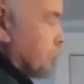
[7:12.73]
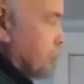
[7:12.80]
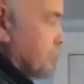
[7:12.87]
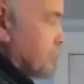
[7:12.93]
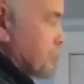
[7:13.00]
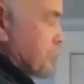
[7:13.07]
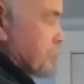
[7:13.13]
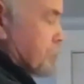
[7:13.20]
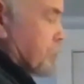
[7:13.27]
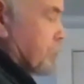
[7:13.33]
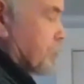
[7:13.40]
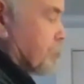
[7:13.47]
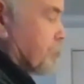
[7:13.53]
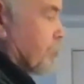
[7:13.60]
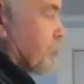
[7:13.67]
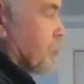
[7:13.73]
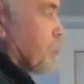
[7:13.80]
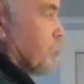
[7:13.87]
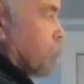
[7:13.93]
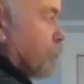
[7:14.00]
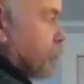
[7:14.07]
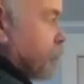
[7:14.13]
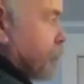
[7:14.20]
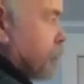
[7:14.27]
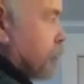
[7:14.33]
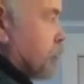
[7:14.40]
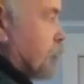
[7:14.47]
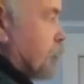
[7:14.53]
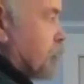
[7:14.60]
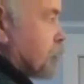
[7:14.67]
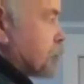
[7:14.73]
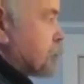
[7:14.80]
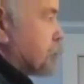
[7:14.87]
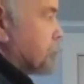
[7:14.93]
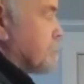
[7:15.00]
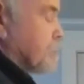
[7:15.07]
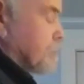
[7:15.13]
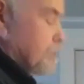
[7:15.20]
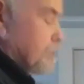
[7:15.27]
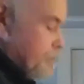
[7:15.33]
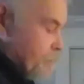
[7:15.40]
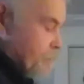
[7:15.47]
this is an incredible nested